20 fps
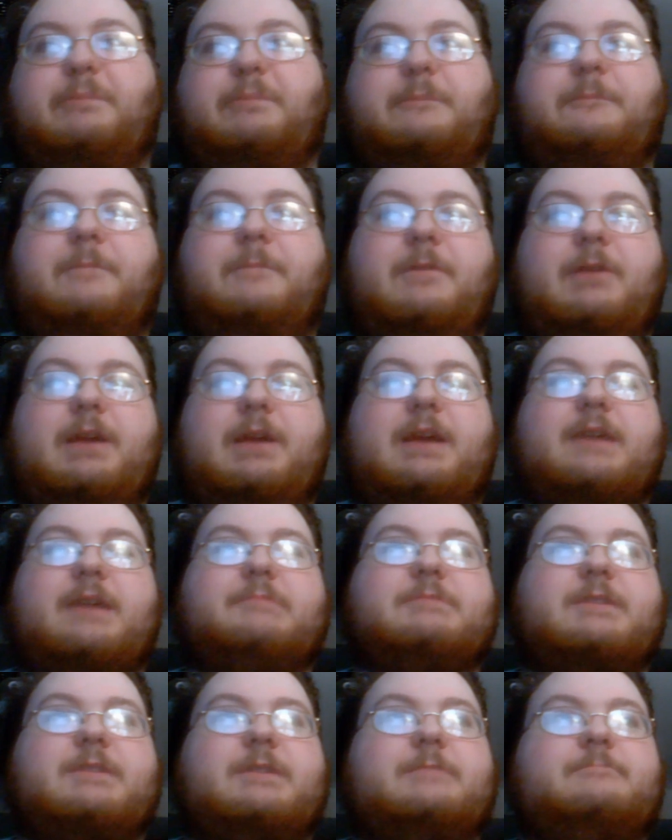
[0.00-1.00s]
when it comes
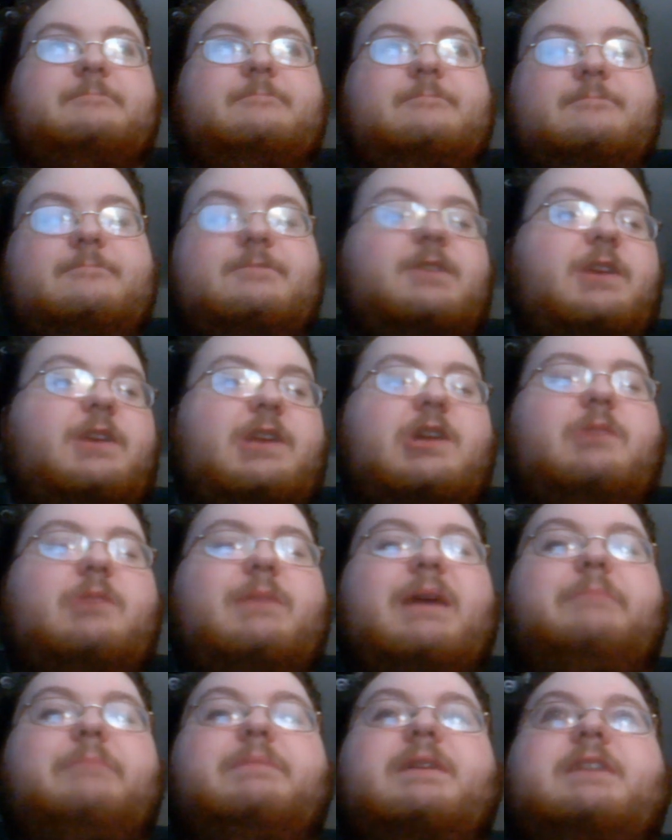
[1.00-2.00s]
on. So you know my
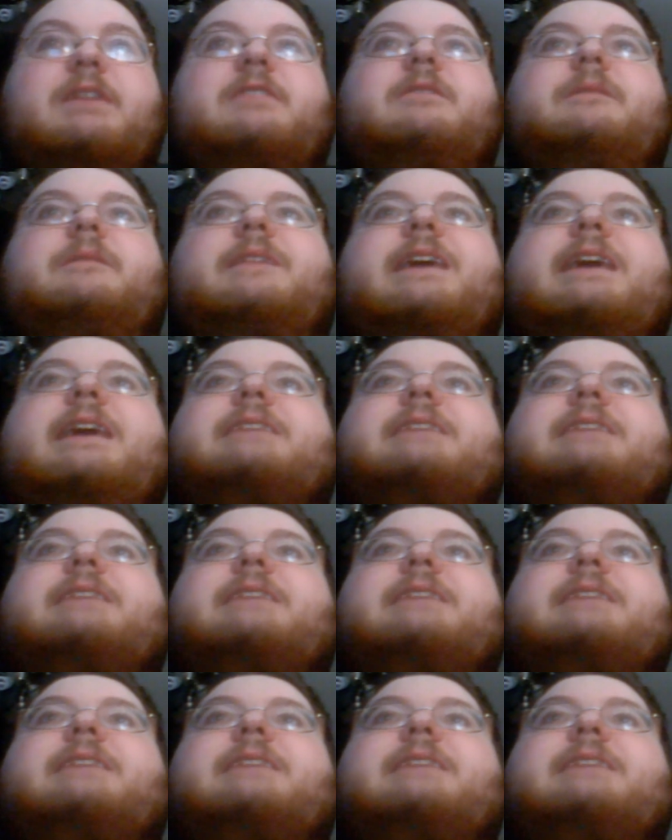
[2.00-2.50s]
opinion on that.